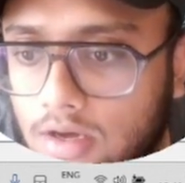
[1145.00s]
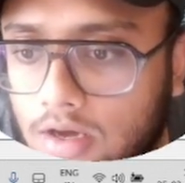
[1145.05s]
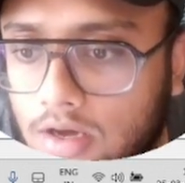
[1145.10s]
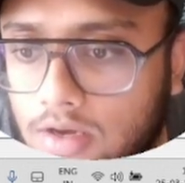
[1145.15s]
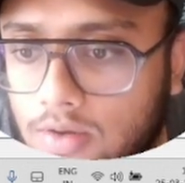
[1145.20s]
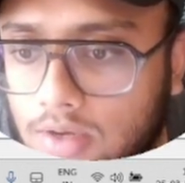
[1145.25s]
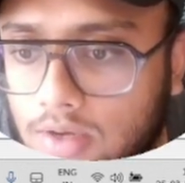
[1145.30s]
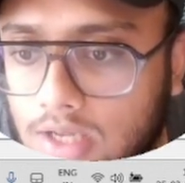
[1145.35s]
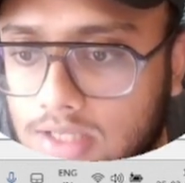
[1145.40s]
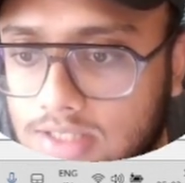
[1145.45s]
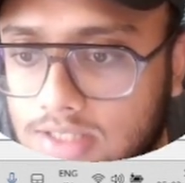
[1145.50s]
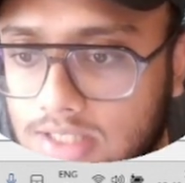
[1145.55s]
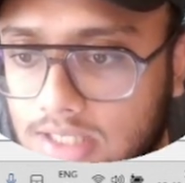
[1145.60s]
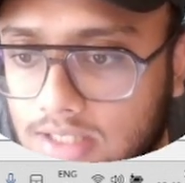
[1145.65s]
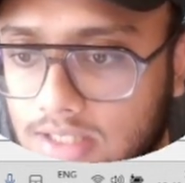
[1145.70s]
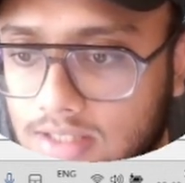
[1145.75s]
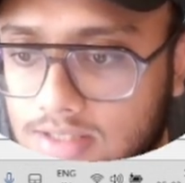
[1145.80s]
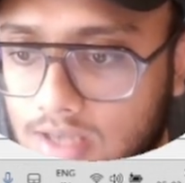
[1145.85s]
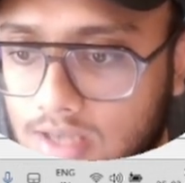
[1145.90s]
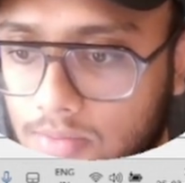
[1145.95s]
you can see the
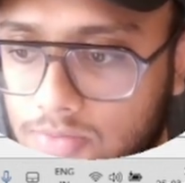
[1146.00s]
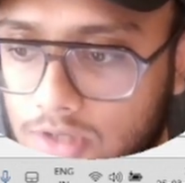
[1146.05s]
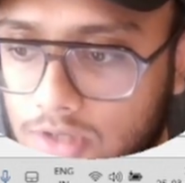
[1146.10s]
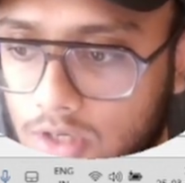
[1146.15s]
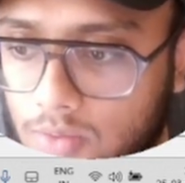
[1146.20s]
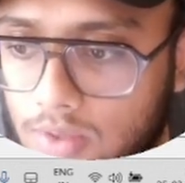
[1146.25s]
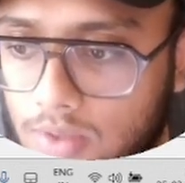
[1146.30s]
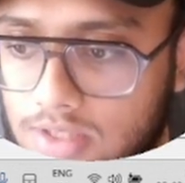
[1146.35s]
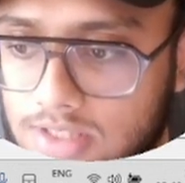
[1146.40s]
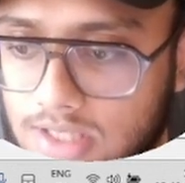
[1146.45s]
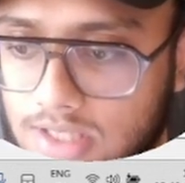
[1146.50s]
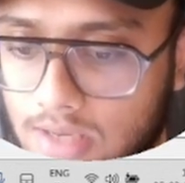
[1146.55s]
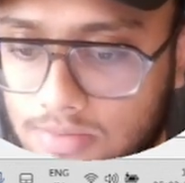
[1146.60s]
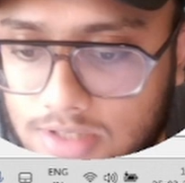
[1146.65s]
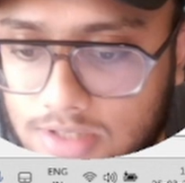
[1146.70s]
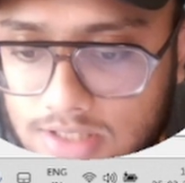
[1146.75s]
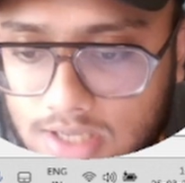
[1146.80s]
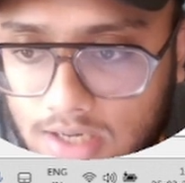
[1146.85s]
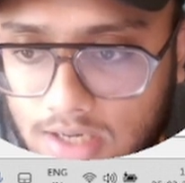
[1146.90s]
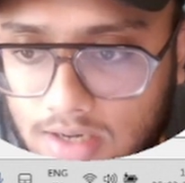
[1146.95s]
subject one CMC
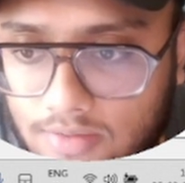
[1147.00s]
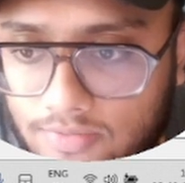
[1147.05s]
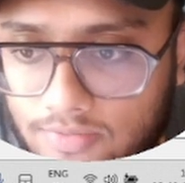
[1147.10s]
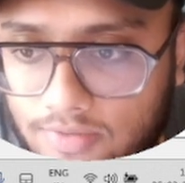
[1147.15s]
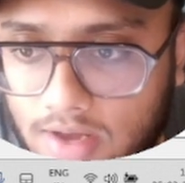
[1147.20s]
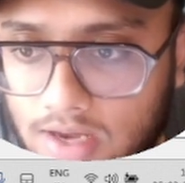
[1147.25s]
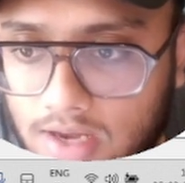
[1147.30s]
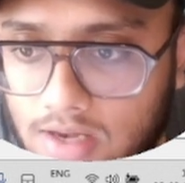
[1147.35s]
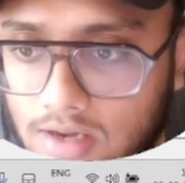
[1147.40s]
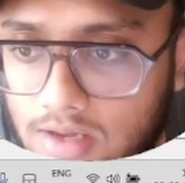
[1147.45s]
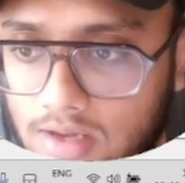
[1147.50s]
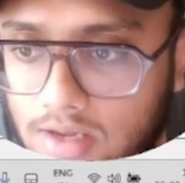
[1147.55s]
setup file.